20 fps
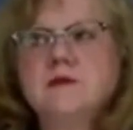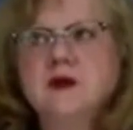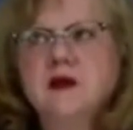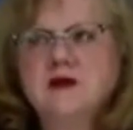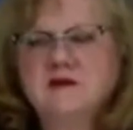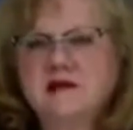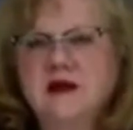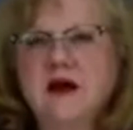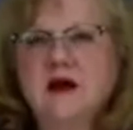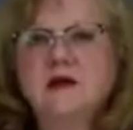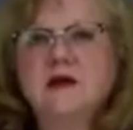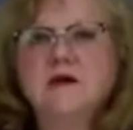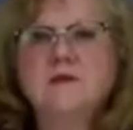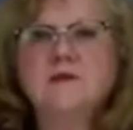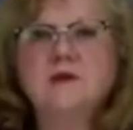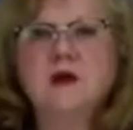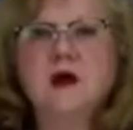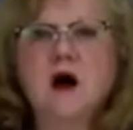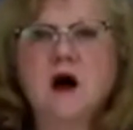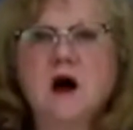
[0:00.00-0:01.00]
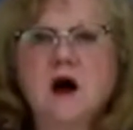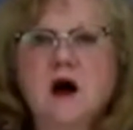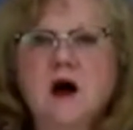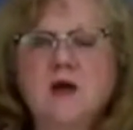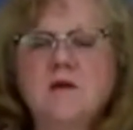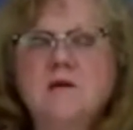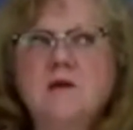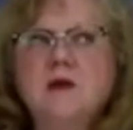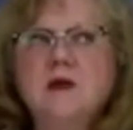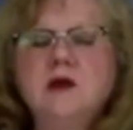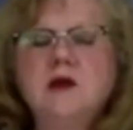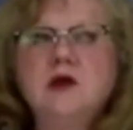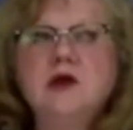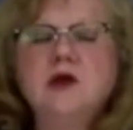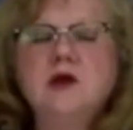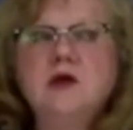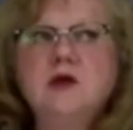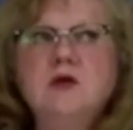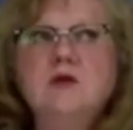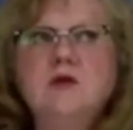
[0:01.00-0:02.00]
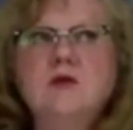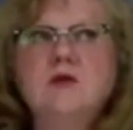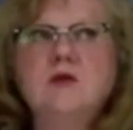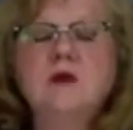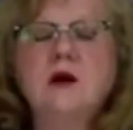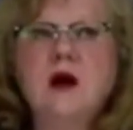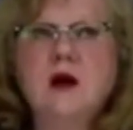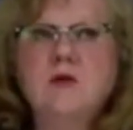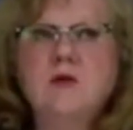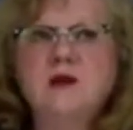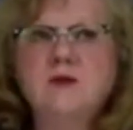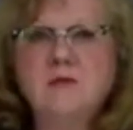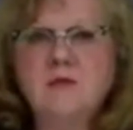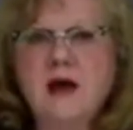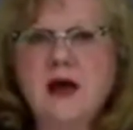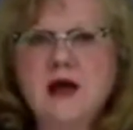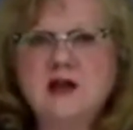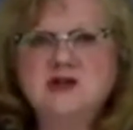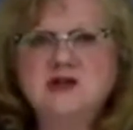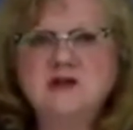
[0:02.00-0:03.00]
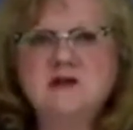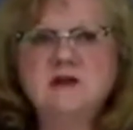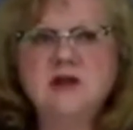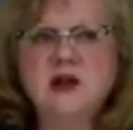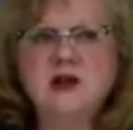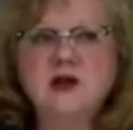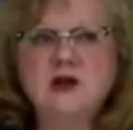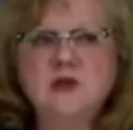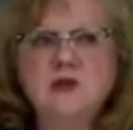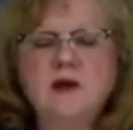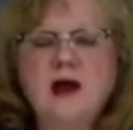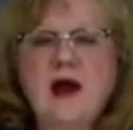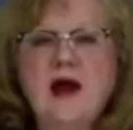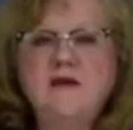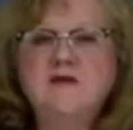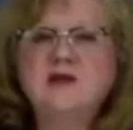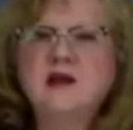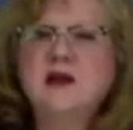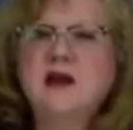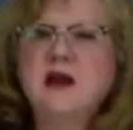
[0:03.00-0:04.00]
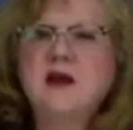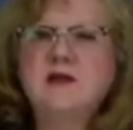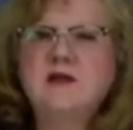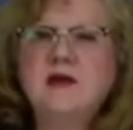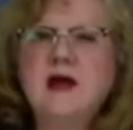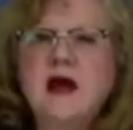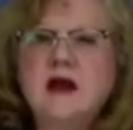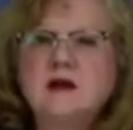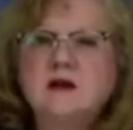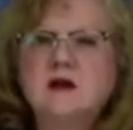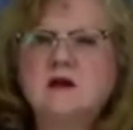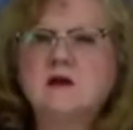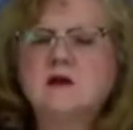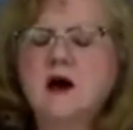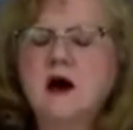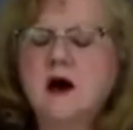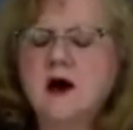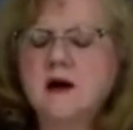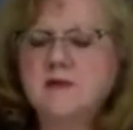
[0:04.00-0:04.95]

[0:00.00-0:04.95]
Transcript: Exactly. I would imagine that you would have to get that little.